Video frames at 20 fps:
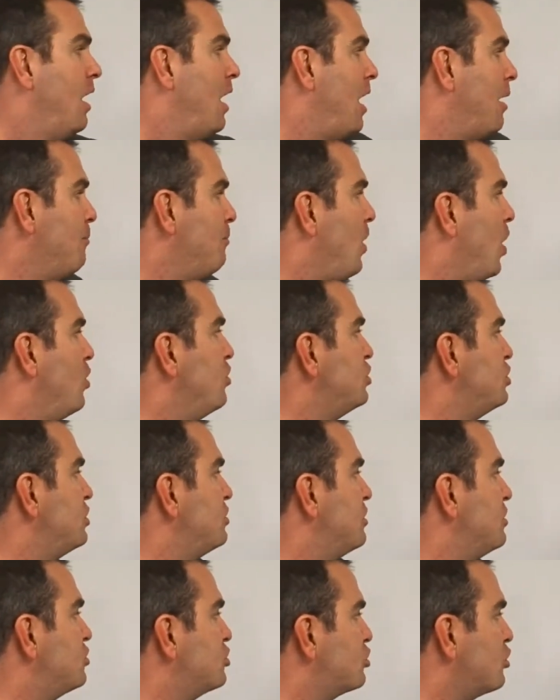
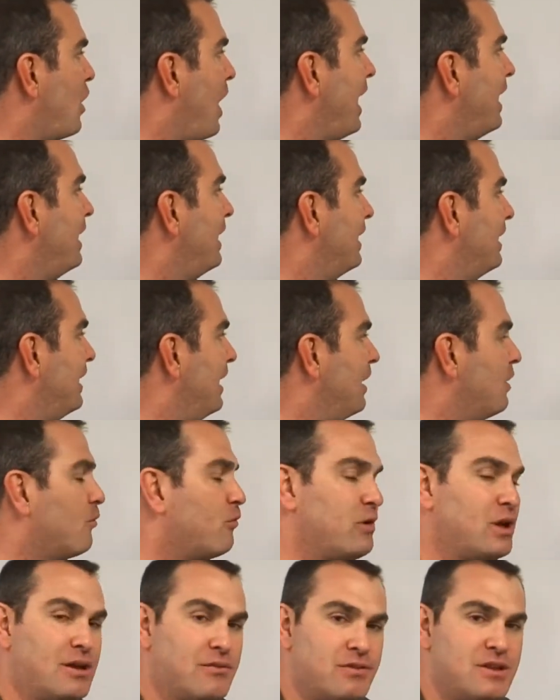emotion to try to get
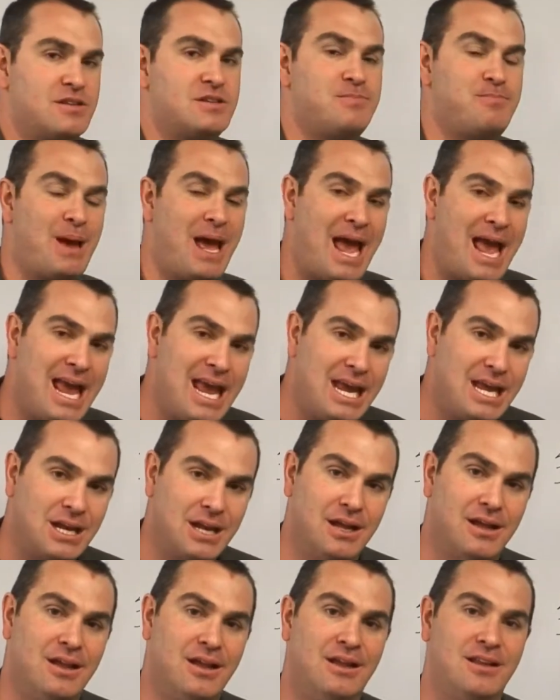rid of this
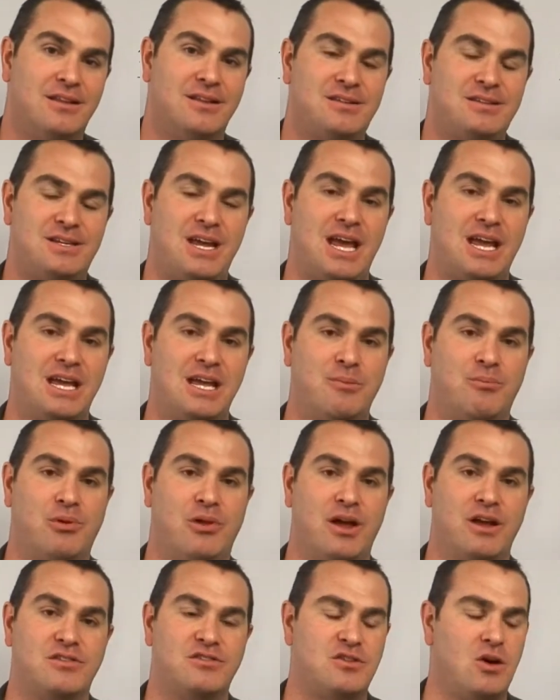pain that's taking
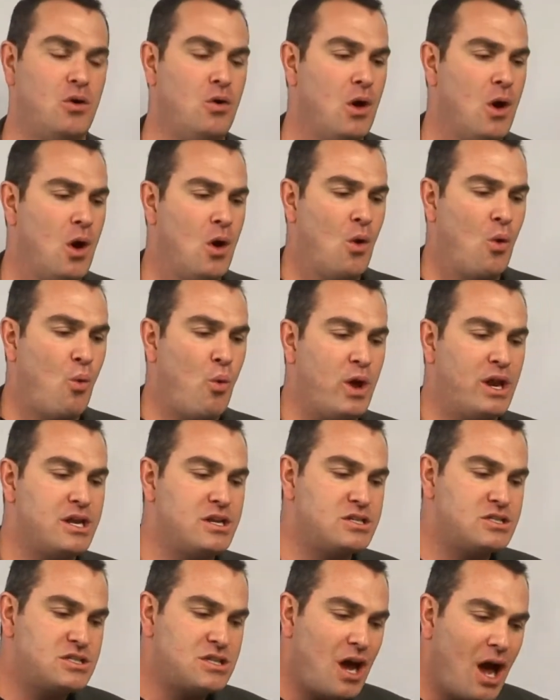place. So when
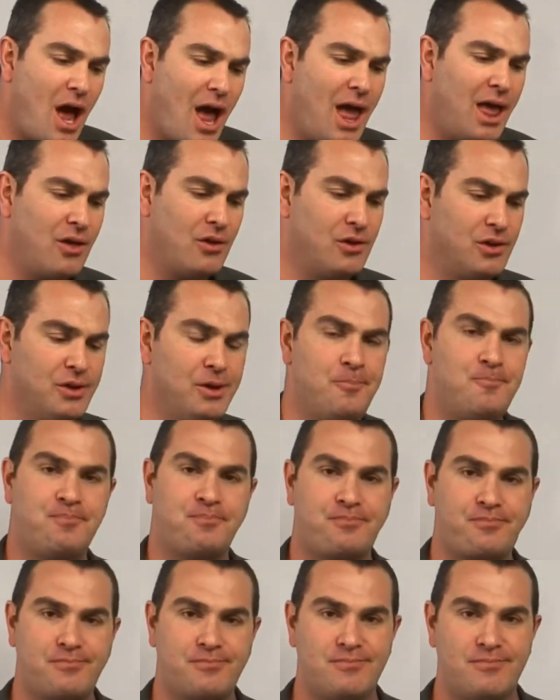a child
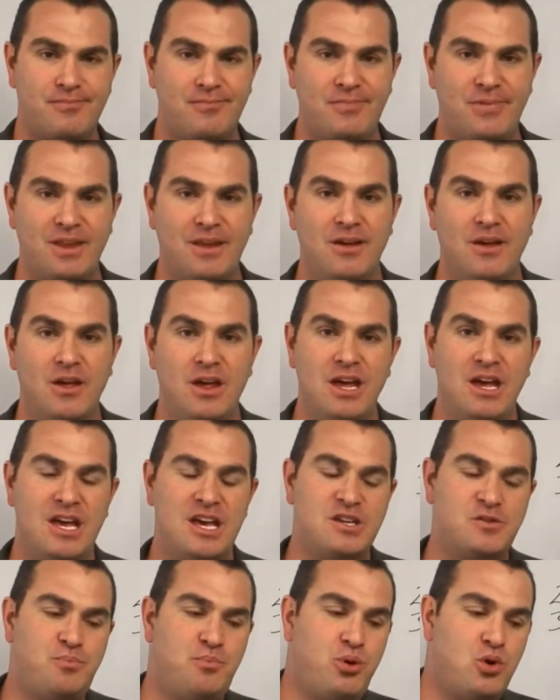
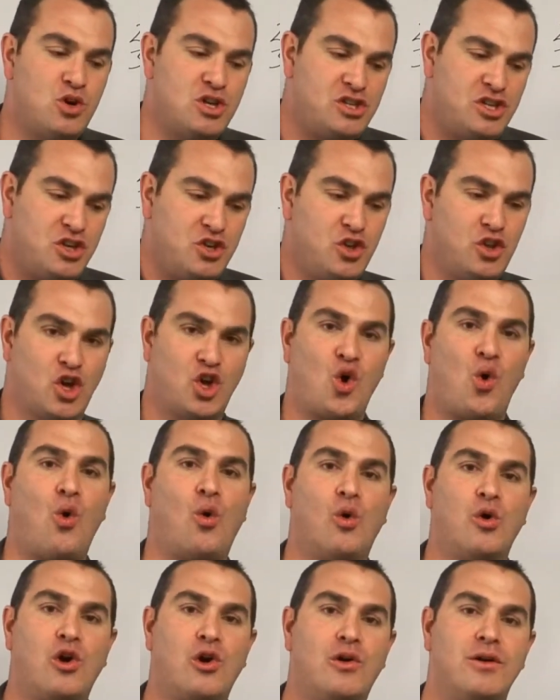is pushed into the
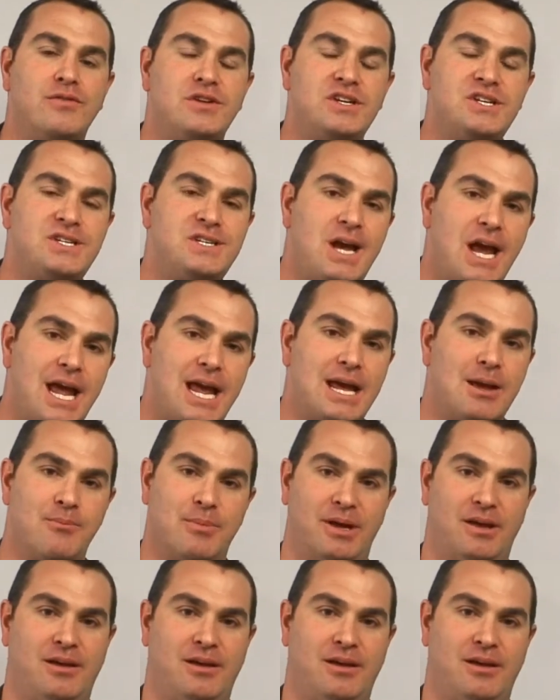corner of shame